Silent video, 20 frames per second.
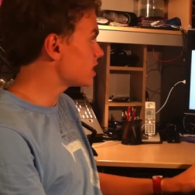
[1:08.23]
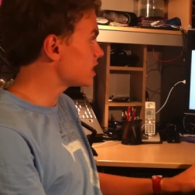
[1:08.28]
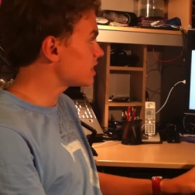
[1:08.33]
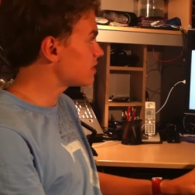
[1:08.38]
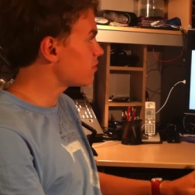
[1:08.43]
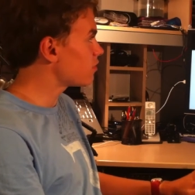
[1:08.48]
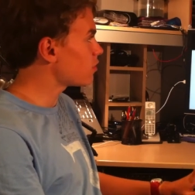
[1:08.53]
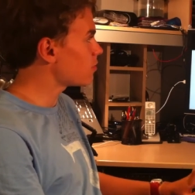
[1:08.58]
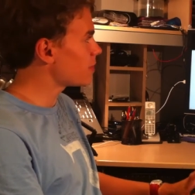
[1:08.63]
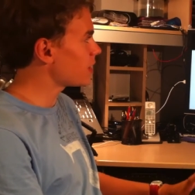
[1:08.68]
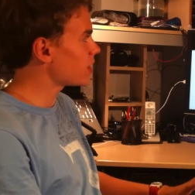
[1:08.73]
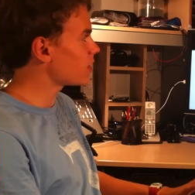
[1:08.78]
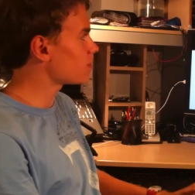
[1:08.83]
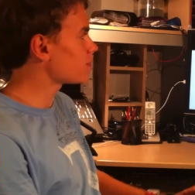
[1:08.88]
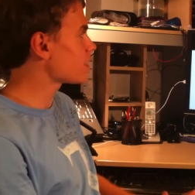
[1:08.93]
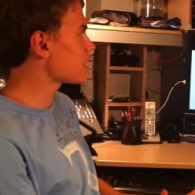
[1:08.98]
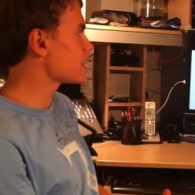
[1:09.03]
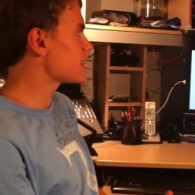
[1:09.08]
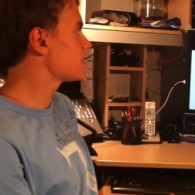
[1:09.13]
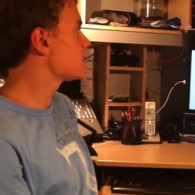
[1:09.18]
64-bit
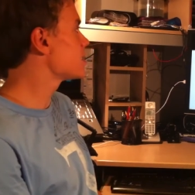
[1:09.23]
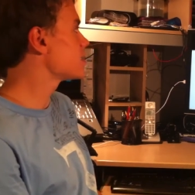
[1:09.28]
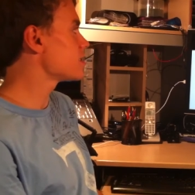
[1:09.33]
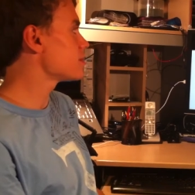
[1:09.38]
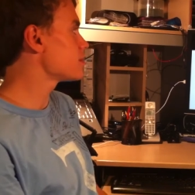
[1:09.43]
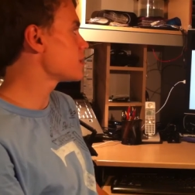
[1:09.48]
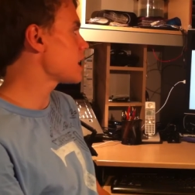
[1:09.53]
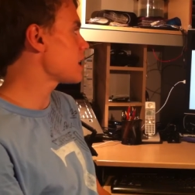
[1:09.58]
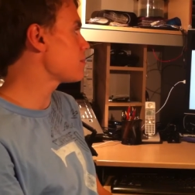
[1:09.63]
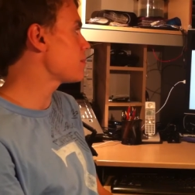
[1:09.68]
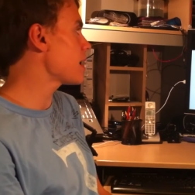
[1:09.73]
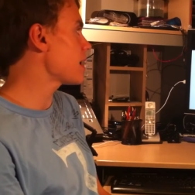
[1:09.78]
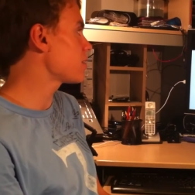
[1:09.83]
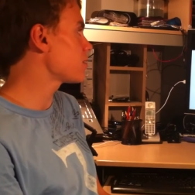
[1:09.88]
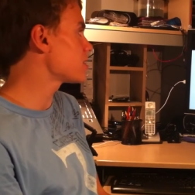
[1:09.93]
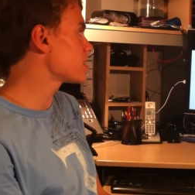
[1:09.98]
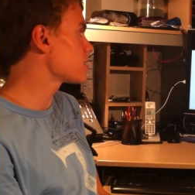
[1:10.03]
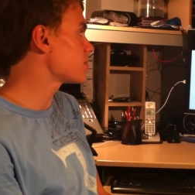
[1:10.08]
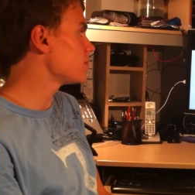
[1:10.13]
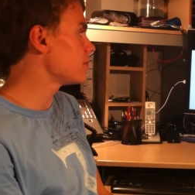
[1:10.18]
operating systems are
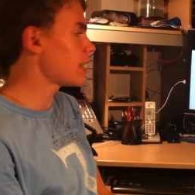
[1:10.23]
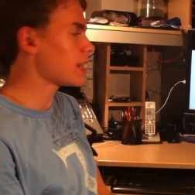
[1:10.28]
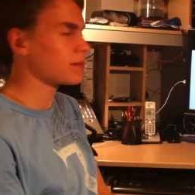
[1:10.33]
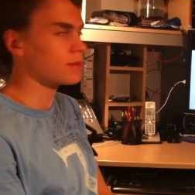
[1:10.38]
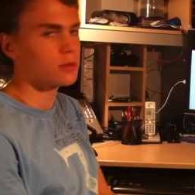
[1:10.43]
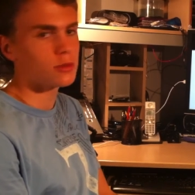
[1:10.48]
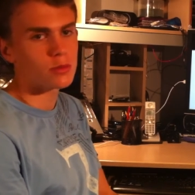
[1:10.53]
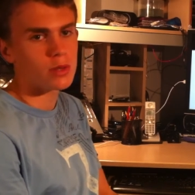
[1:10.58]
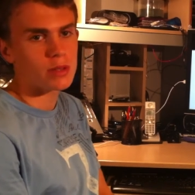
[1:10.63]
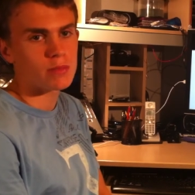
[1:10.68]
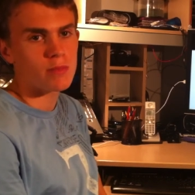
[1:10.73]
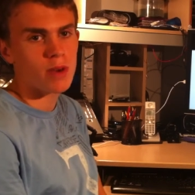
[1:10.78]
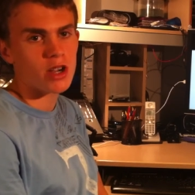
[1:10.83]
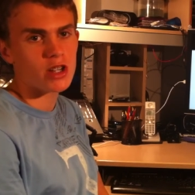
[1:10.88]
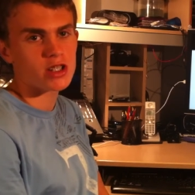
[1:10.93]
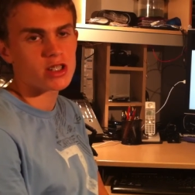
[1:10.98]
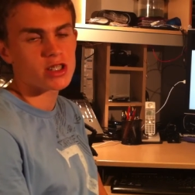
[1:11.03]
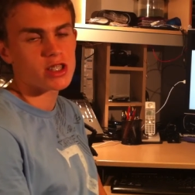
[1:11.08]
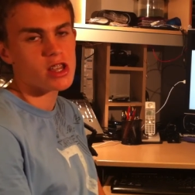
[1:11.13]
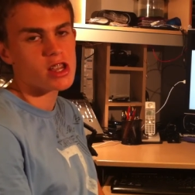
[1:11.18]
backwards compatible with
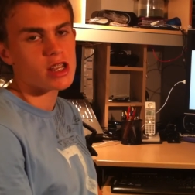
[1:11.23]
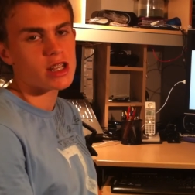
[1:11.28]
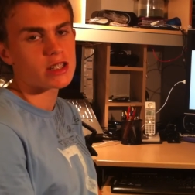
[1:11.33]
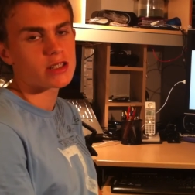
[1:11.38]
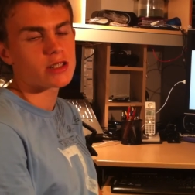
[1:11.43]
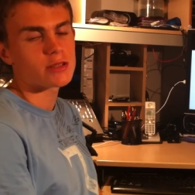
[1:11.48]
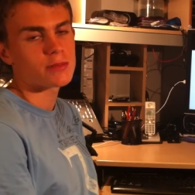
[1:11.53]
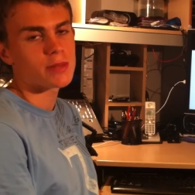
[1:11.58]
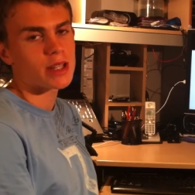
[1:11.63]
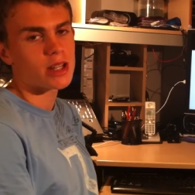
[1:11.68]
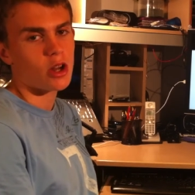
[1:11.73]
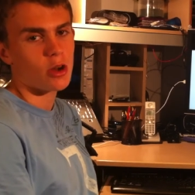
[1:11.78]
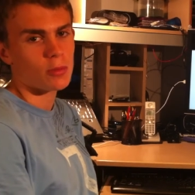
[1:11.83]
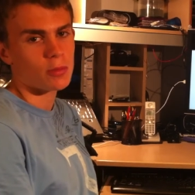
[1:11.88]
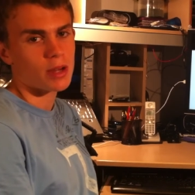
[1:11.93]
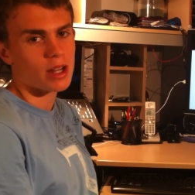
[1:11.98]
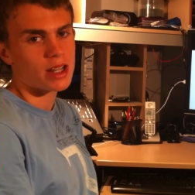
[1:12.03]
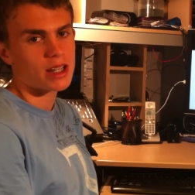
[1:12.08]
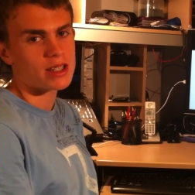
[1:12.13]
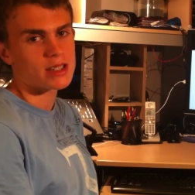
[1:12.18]
most 32-bit
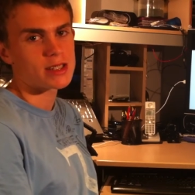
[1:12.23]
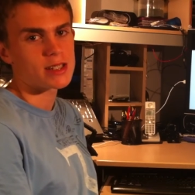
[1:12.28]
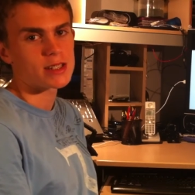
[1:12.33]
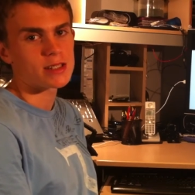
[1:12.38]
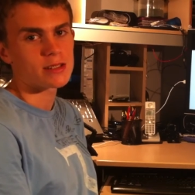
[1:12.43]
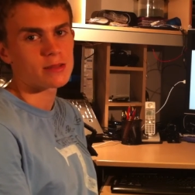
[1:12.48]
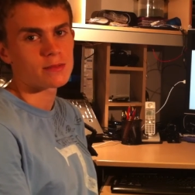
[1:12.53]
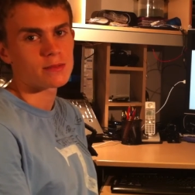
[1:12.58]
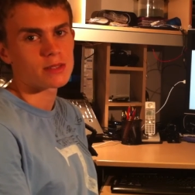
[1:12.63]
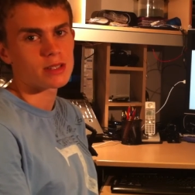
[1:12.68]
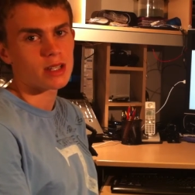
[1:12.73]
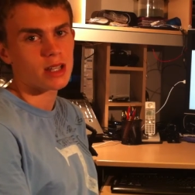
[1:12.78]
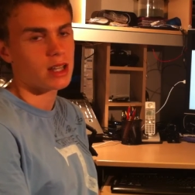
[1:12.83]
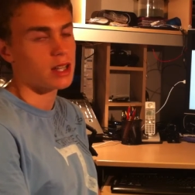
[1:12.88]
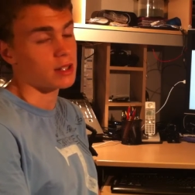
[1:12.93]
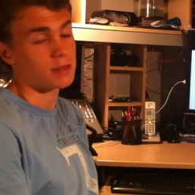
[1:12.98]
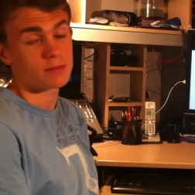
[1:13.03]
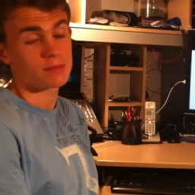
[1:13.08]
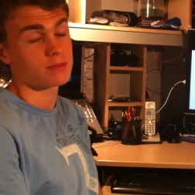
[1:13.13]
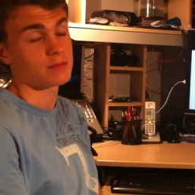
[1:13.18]
operating systems,
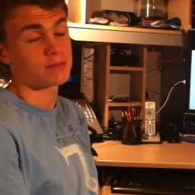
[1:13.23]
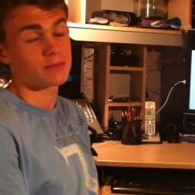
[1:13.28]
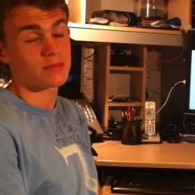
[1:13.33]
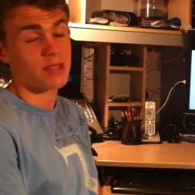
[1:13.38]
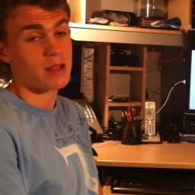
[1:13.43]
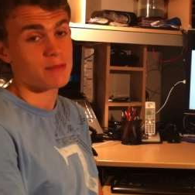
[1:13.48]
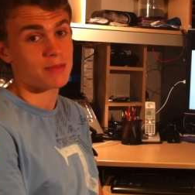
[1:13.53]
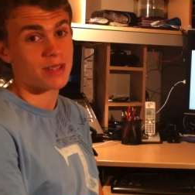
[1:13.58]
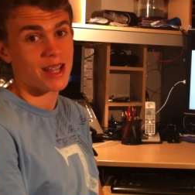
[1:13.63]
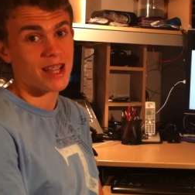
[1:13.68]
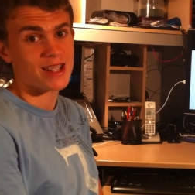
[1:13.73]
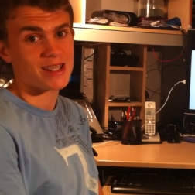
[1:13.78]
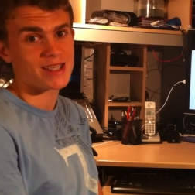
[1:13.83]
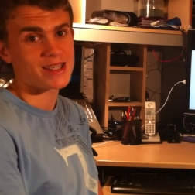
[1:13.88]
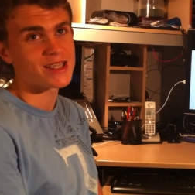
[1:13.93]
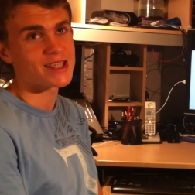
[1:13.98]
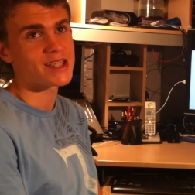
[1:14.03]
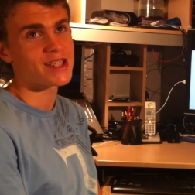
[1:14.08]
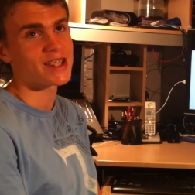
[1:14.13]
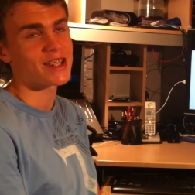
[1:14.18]

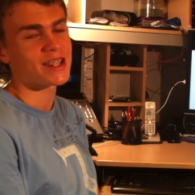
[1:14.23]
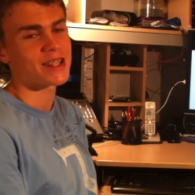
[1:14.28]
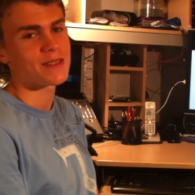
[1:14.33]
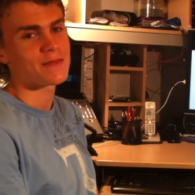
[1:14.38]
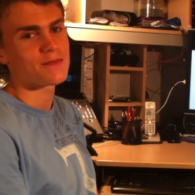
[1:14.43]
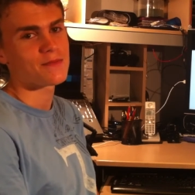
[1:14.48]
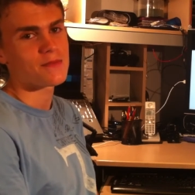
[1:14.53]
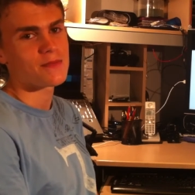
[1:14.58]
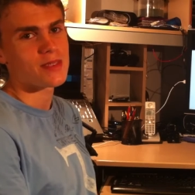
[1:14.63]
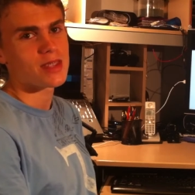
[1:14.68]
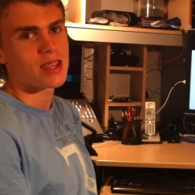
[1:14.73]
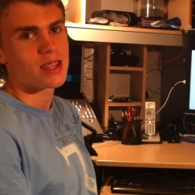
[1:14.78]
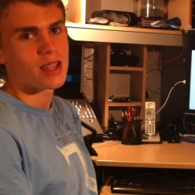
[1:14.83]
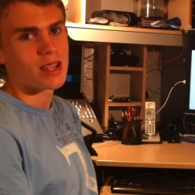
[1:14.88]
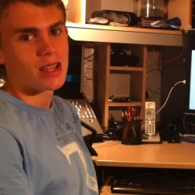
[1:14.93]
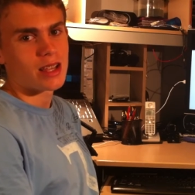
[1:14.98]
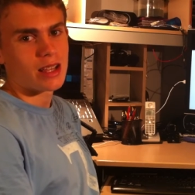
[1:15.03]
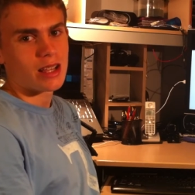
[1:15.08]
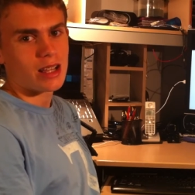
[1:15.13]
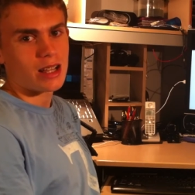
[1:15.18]
applications.
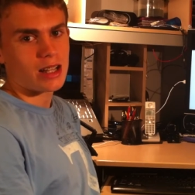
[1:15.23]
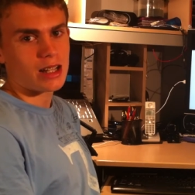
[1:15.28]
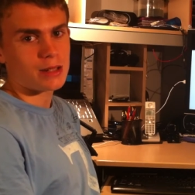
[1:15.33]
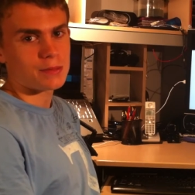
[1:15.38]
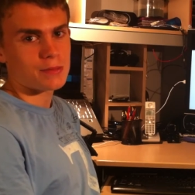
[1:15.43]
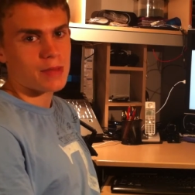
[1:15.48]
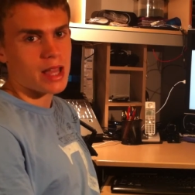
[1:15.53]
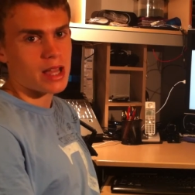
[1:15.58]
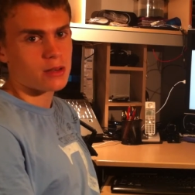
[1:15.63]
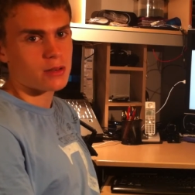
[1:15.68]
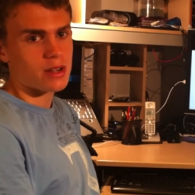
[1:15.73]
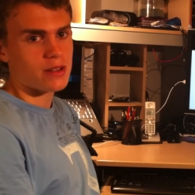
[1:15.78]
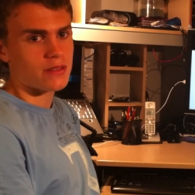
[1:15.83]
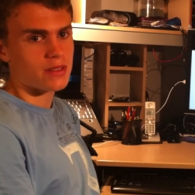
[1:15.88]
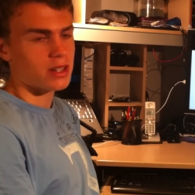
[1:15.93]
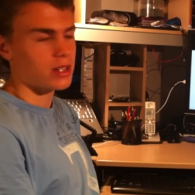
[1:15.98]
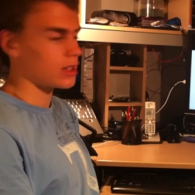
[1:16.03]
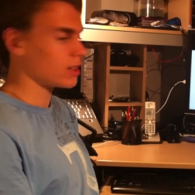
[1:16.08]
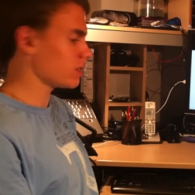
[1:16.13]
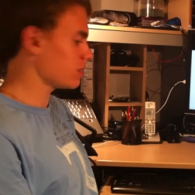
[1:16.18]

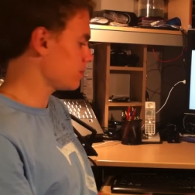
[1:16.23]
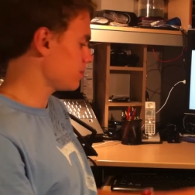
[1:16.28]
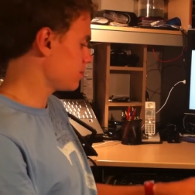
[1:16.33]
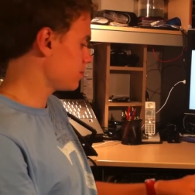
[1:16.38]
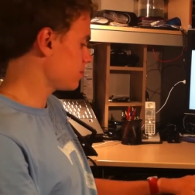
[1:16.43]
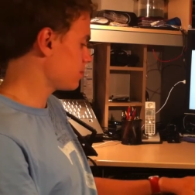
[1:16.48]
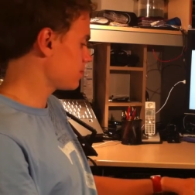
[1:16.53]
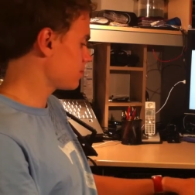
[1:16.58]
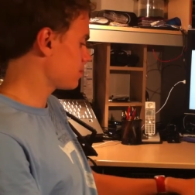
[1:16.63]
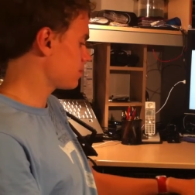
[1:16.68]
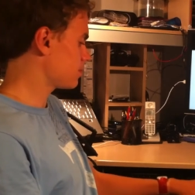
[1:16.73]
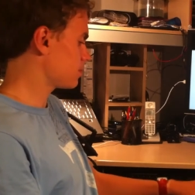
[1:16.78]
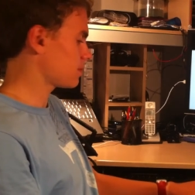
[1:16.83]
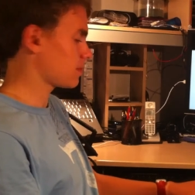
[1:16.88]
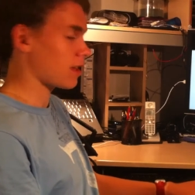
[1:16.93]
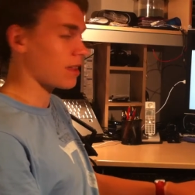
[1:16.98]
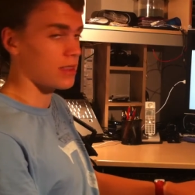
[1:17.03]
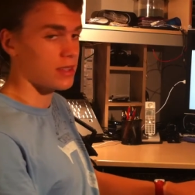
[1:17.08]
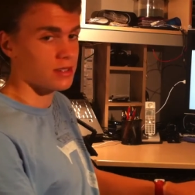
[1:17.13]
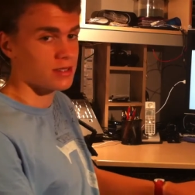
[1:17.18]
However,
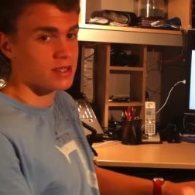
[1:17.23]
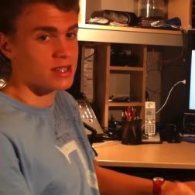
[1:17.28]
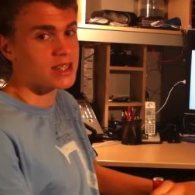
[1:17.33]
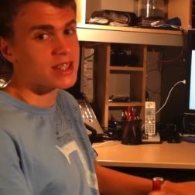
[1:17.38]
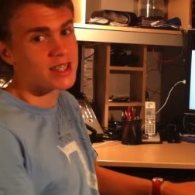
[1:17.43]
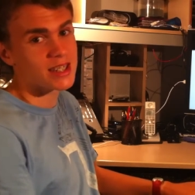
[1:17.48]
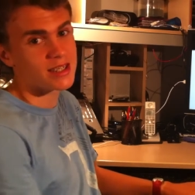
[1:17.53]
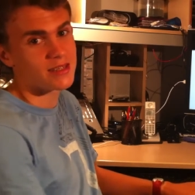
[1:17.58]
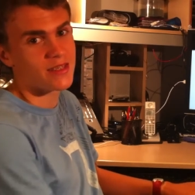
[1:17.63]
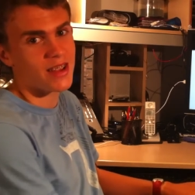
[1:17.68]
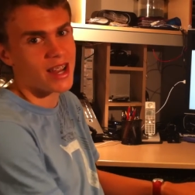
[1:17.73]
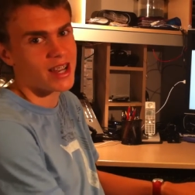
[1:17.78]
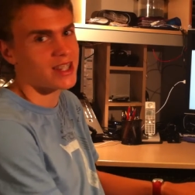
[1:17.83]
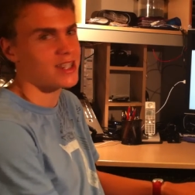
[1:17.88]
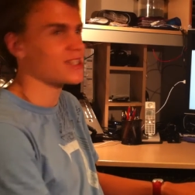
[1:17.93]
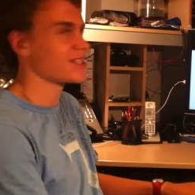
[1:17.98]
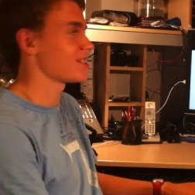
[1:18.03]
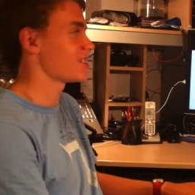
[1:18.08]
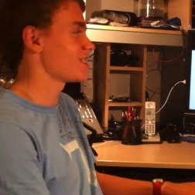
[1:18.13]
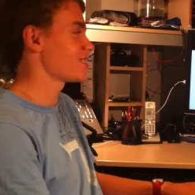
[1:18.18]
there is a
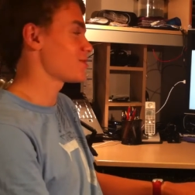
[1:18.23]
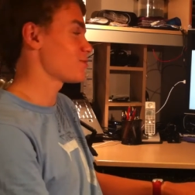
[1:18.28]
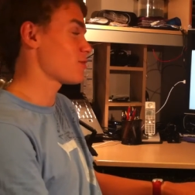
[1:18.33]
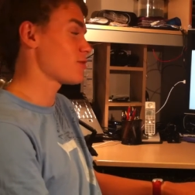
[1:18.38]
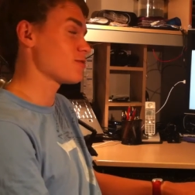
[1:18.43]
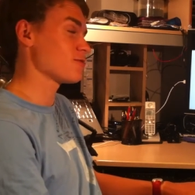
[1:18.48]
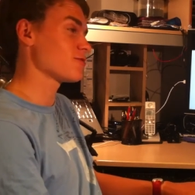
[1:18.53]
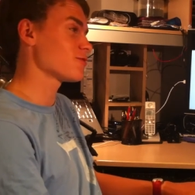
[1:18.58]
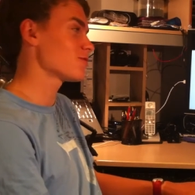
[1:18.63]
disadvantage to this. We